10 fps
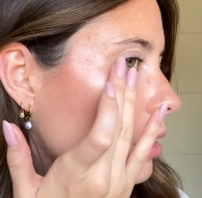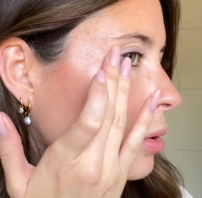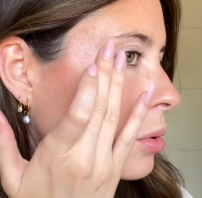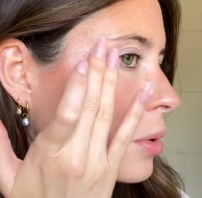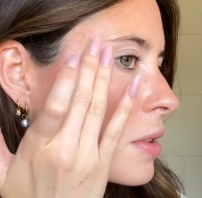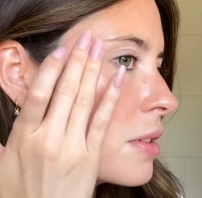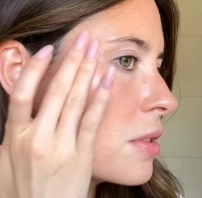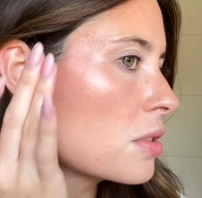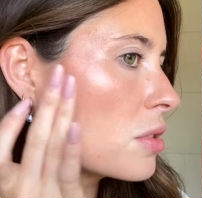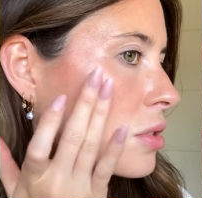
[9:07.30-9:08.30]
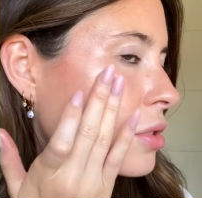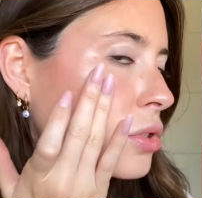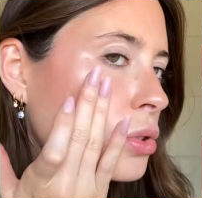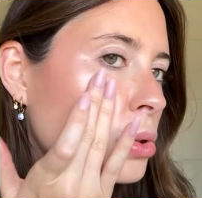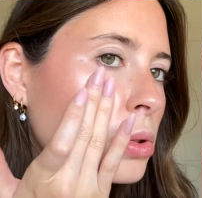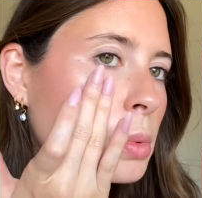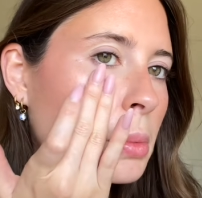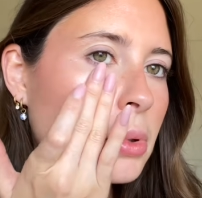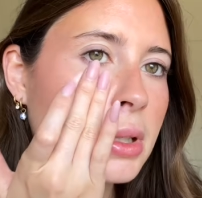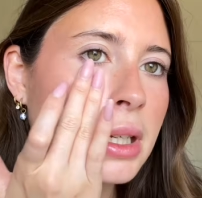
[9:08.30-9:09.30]
Oh, this is super
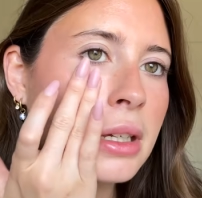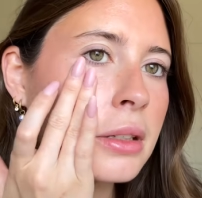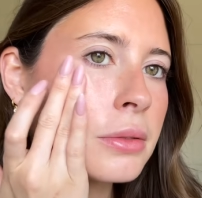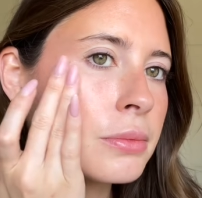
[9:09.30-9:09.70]
pretty.